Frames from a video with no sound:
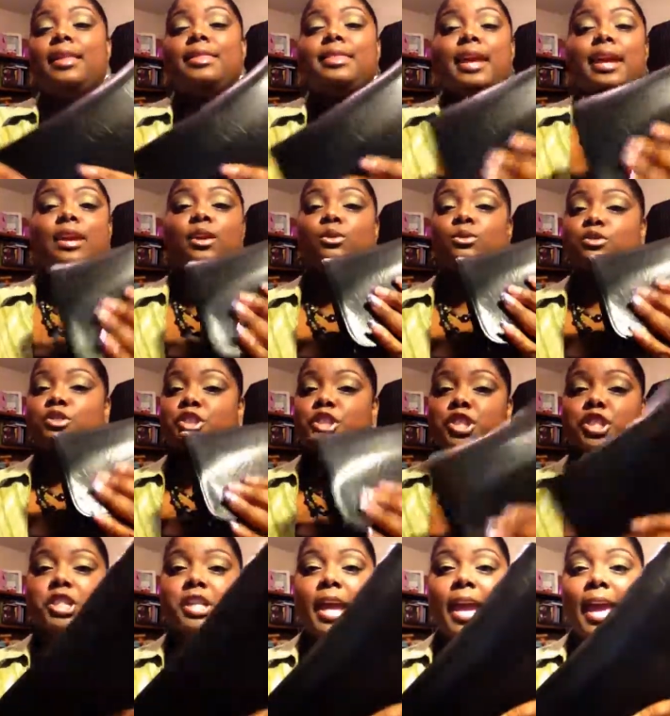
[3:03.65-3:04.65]
They don't
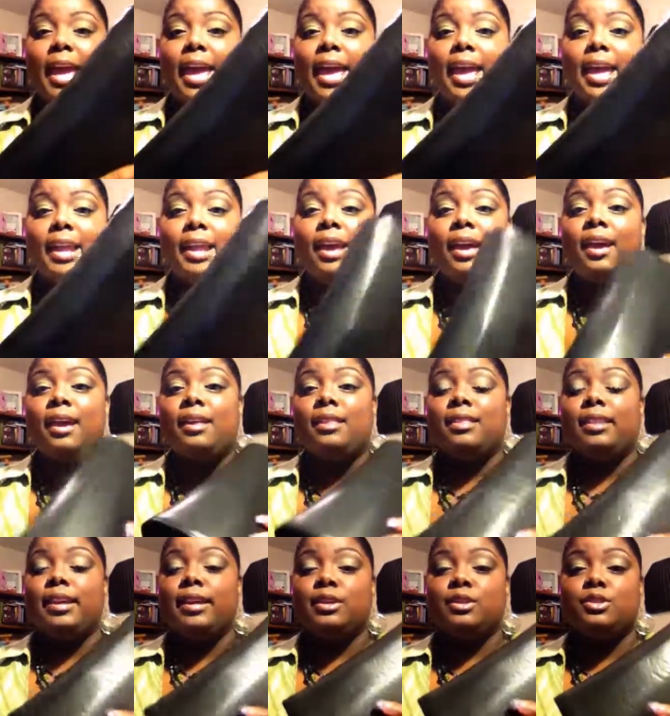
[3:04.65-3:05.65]
shed.
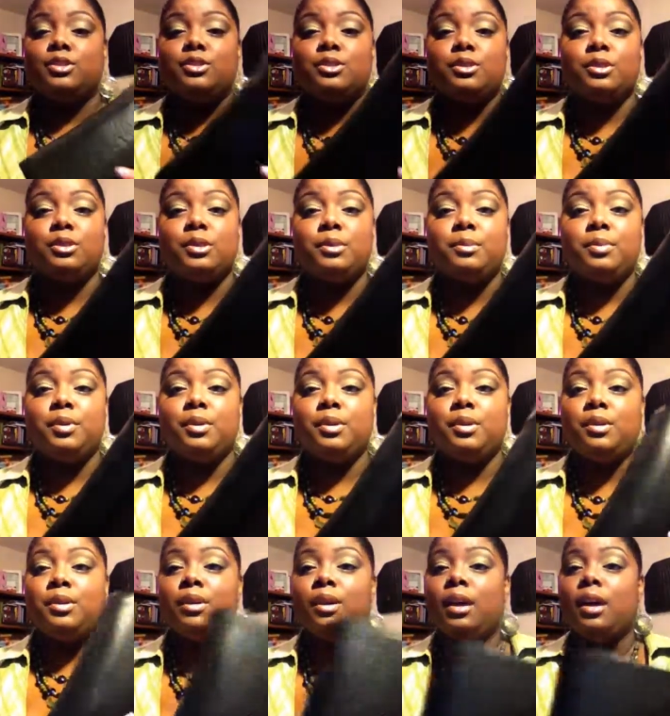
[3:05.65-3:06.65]
They're
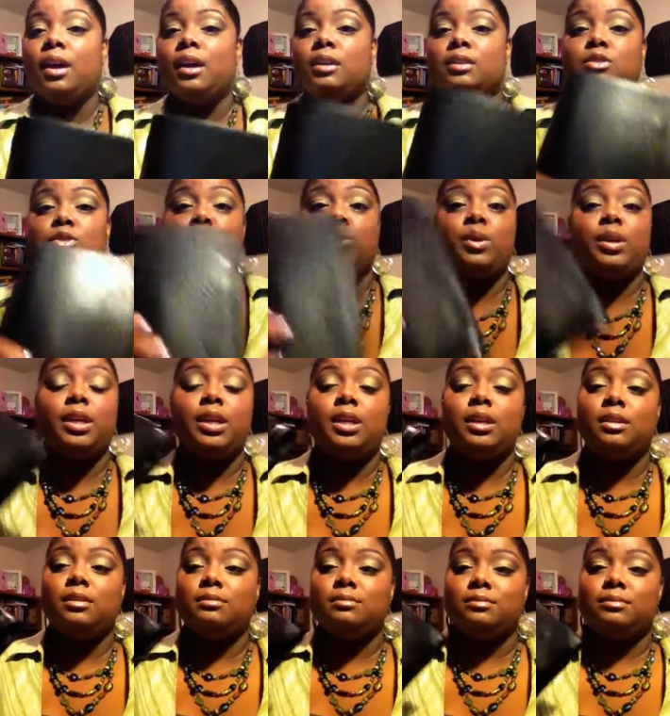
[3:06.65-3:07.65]
durable.
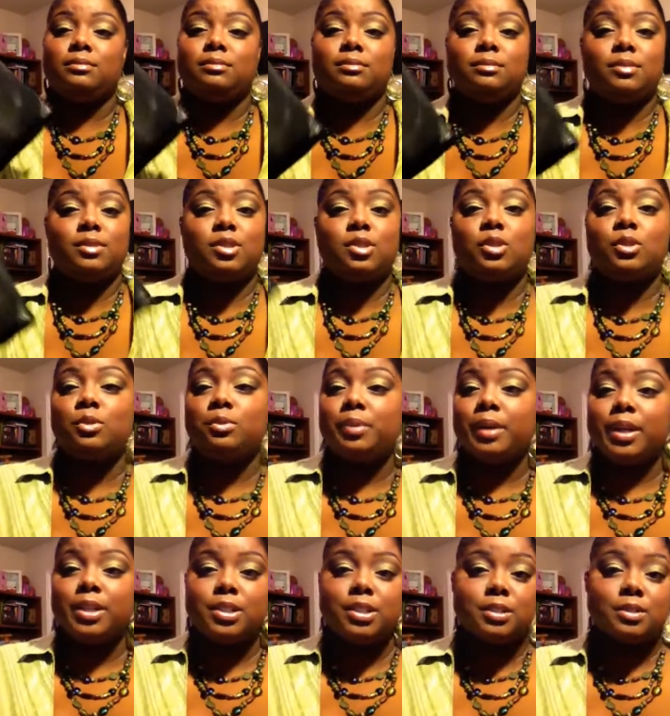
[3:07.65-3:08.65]
22
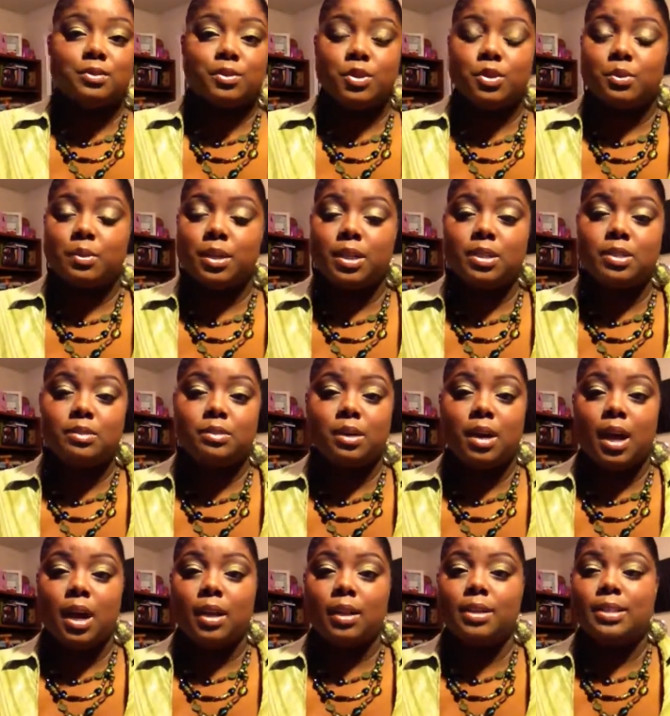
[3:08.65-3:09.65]
brushes for
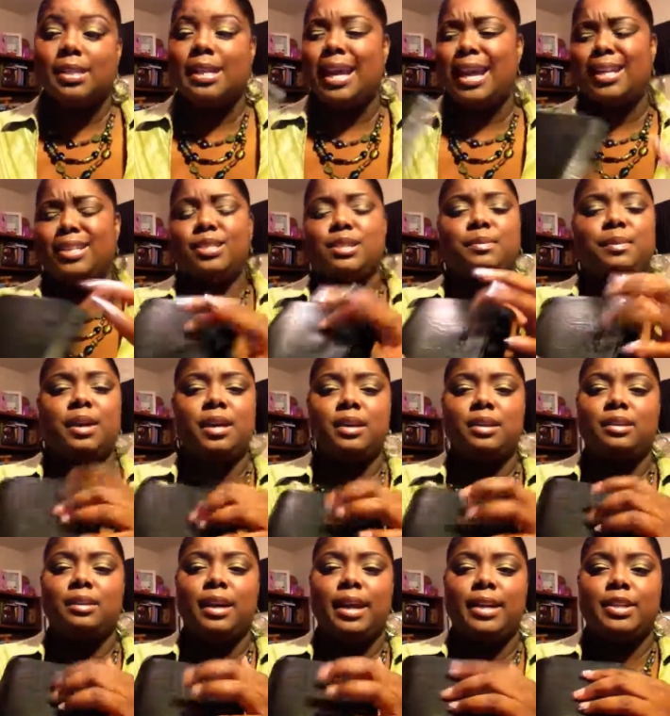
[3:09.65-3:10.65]
$22. And I actually bought a
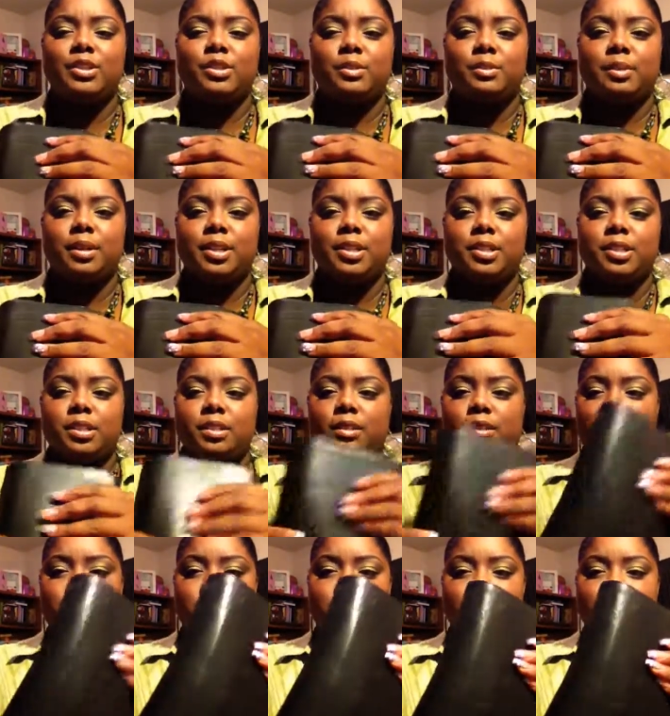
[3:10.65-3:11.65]
little extra brush.
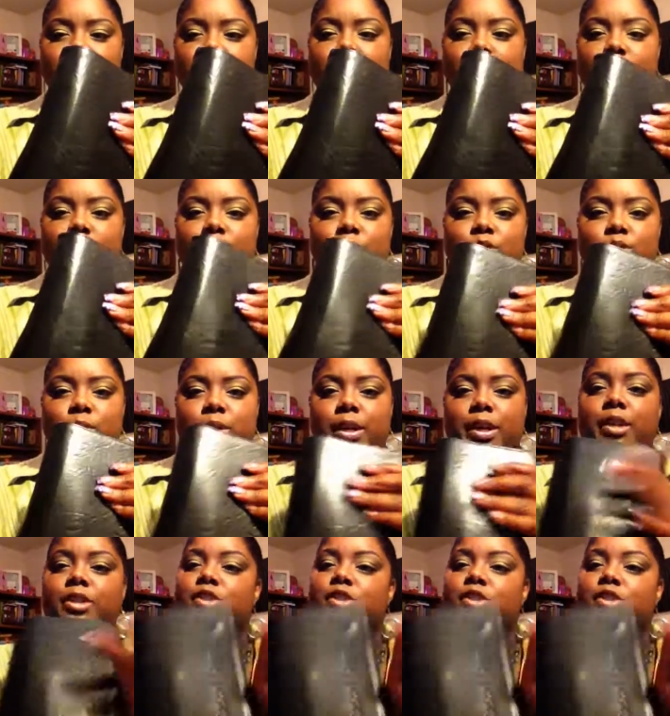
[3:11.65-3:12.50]
There was one extra one in here.